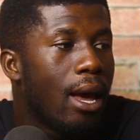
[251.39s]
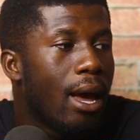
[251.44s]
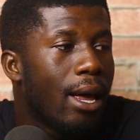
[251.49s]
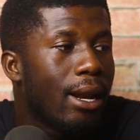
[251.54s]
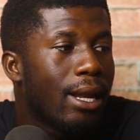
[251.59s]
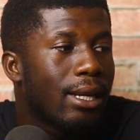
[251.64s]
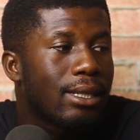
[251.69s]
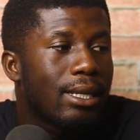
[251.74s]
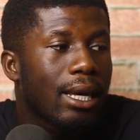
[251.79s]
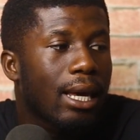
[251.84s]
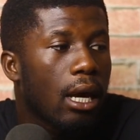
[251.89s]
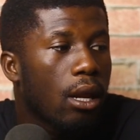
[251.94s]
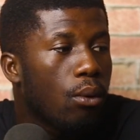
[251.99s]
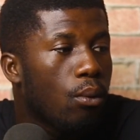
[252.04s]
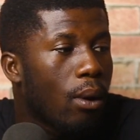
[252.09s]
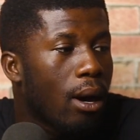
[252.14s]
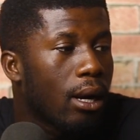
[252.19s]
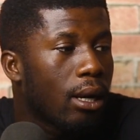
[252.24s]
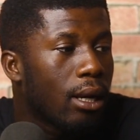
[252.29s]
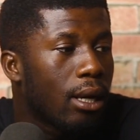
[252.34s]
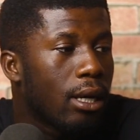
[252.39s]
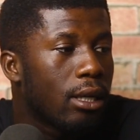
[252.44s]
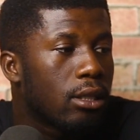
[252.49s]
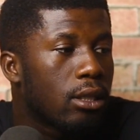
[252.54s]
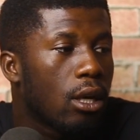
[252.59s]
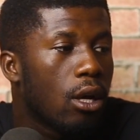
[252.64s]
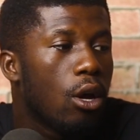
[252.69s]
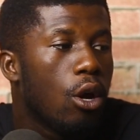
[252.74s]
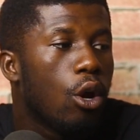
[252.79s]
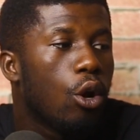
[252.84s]
And the second one
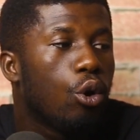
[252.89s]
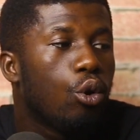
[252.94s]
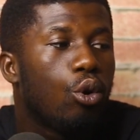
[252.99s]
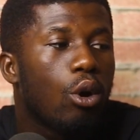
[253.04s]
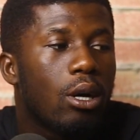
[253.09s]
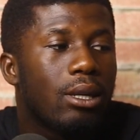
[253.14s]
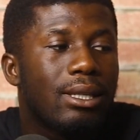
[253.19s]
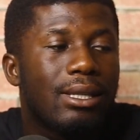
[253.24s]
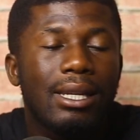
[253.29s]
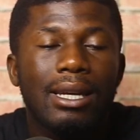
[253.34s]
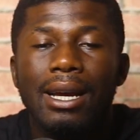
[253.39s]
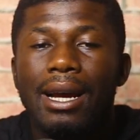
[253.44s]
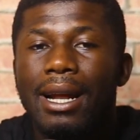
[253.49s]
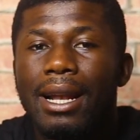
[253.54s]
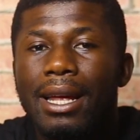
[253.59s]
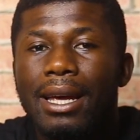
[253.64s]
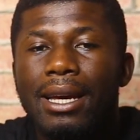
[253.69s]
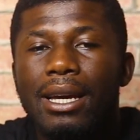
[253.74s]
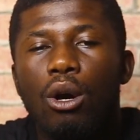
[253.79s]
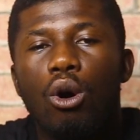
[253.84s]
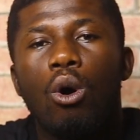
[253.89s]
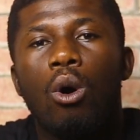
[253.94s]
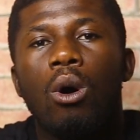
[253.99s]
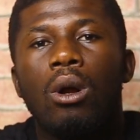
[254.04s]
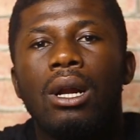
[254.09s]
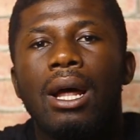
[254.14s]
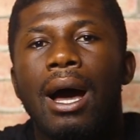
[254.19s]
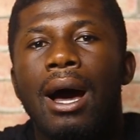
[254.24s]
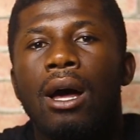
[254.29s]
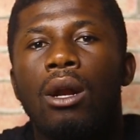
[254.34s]
is don't click
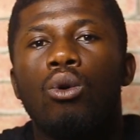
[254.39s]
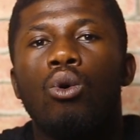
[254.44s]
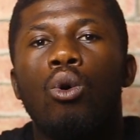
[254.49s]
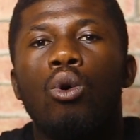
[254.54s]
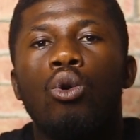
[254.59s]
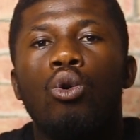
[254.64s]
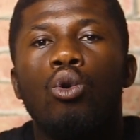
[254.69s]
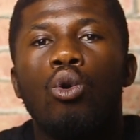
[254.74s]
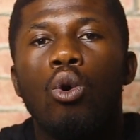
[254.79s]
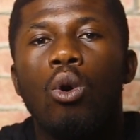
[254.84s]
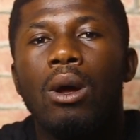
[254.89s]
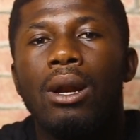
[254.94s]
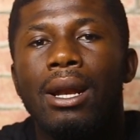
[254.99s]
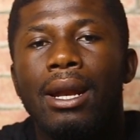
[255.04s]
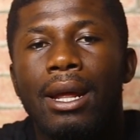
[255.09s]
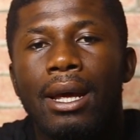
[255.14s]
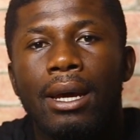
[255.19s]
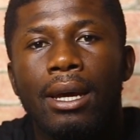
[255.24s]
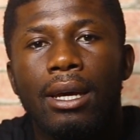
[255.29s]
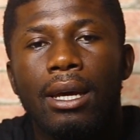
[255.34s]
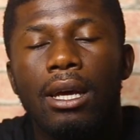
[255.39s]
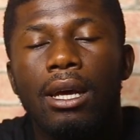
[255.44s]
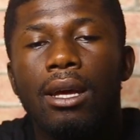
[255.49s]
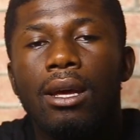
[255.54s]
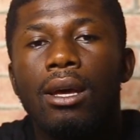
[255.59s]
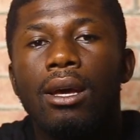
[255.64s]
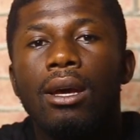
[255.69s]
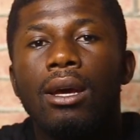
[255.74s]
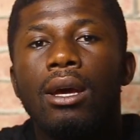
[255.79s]
on an unknown link.